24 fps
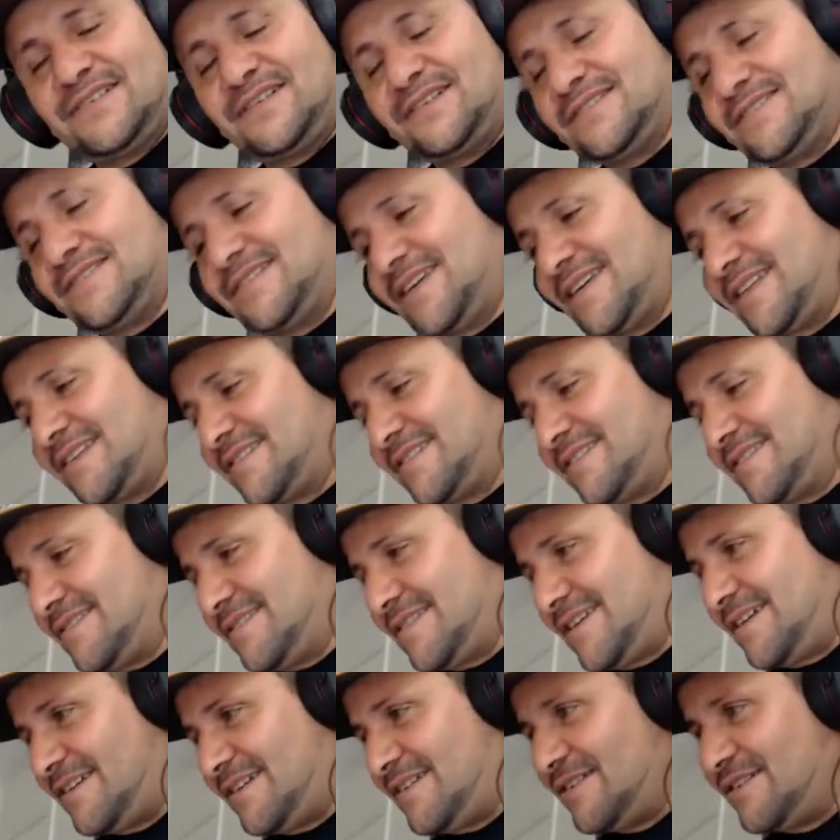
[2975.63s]
like
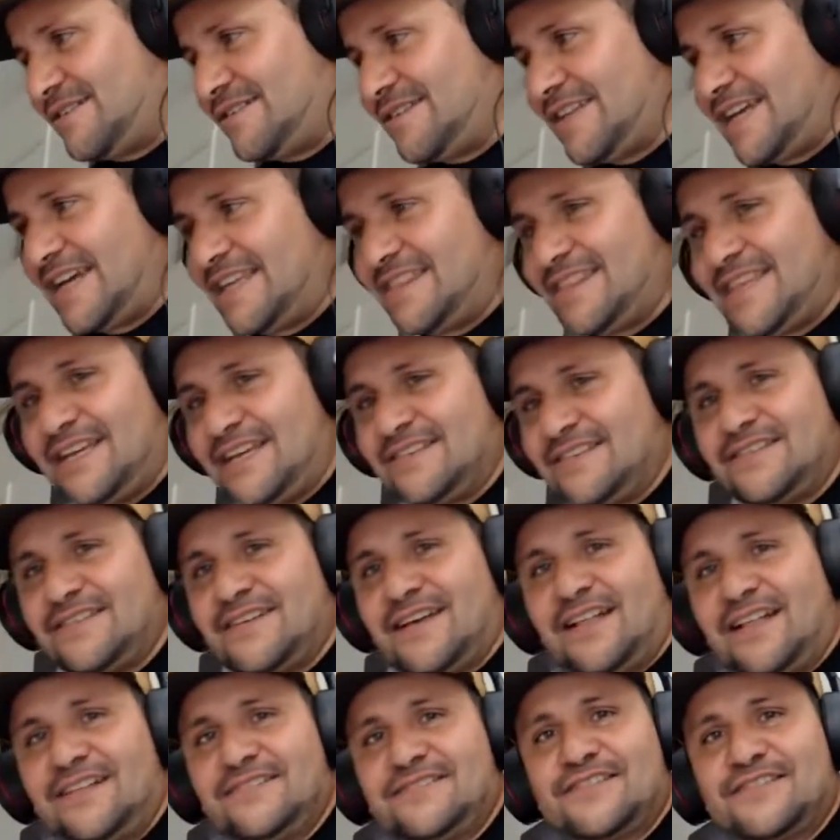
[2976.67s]
I don't know,
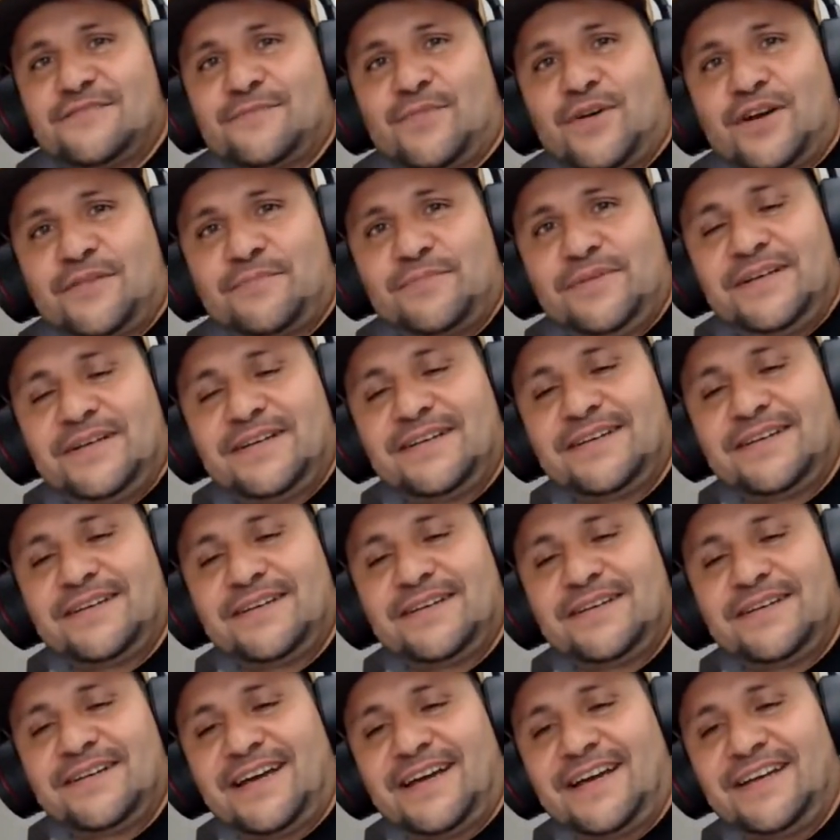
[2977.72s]
$9,000 a spark plug.
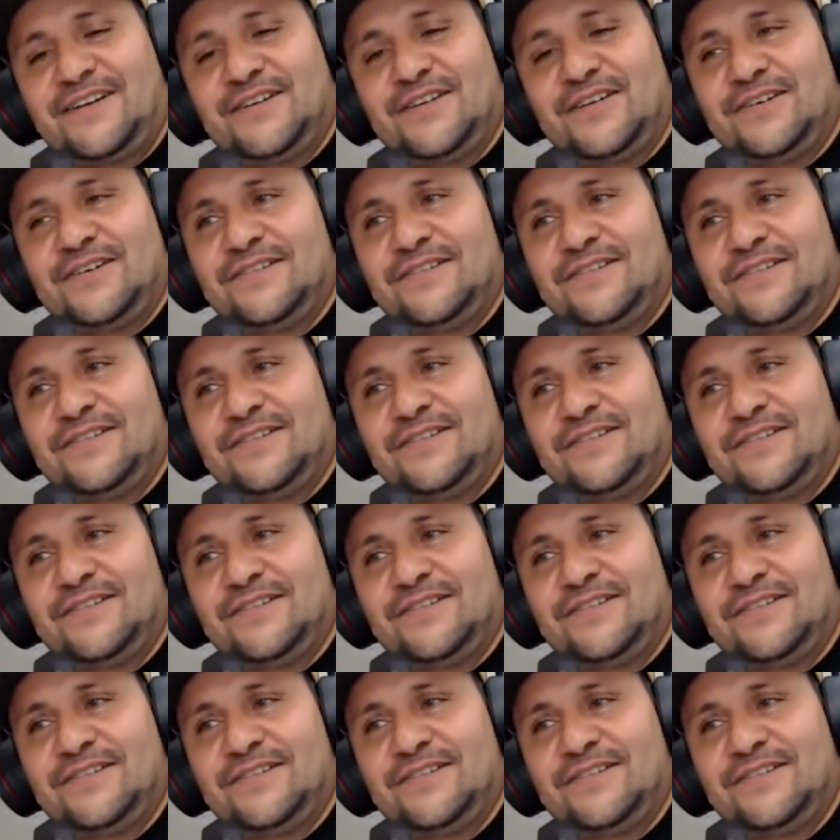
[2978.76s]
I don't know.